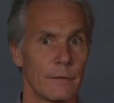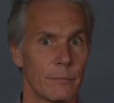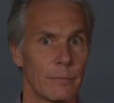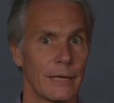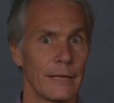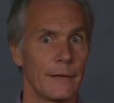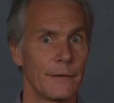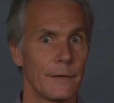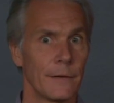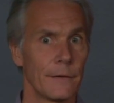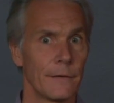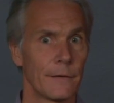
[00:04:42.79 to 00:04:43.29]

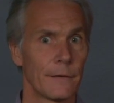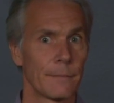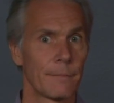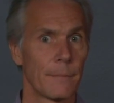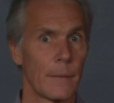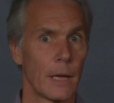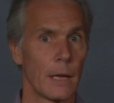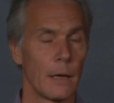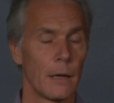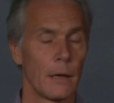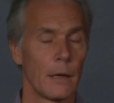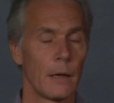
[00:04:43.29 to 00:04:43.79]
places,
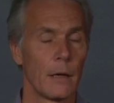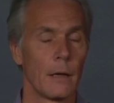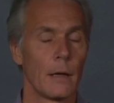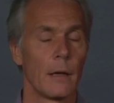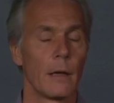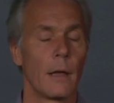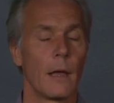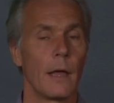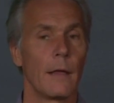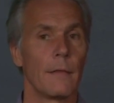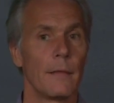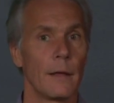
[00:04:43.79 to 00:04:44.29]

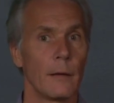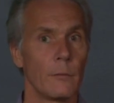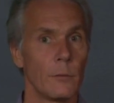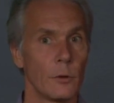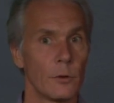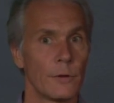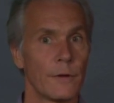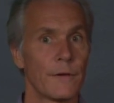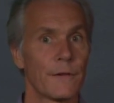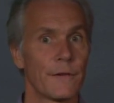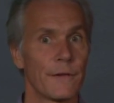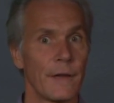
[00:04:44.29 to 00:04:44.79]
and then
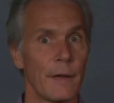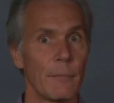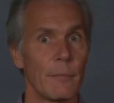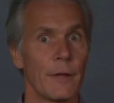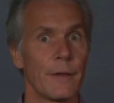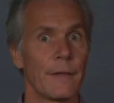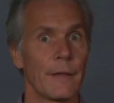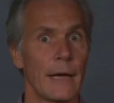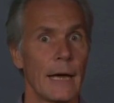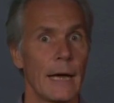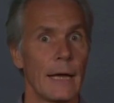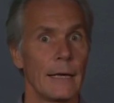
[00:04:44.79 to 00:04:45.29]
we'll
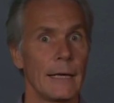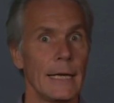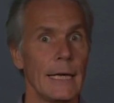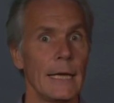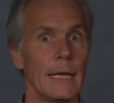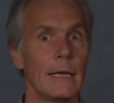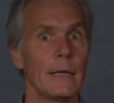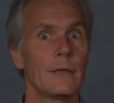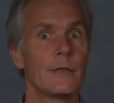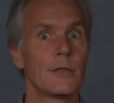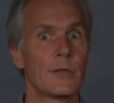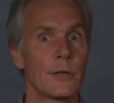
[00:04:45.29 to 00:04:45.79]
assemble that
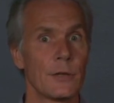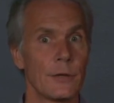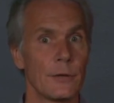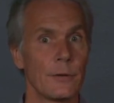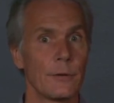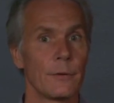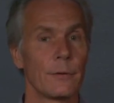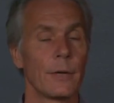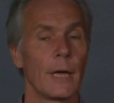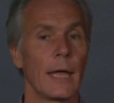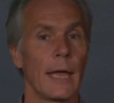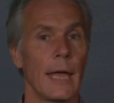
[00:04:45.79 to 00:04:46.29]

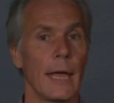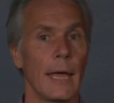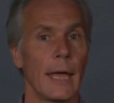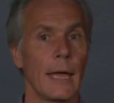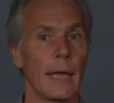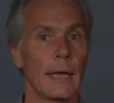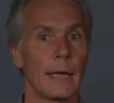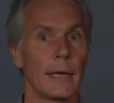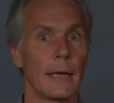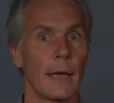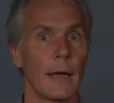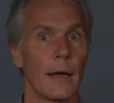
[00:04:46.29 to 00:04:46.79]
into
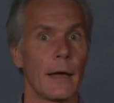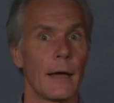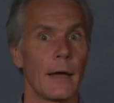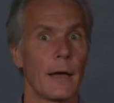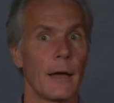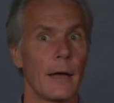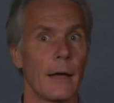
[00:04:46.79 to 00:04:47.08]
a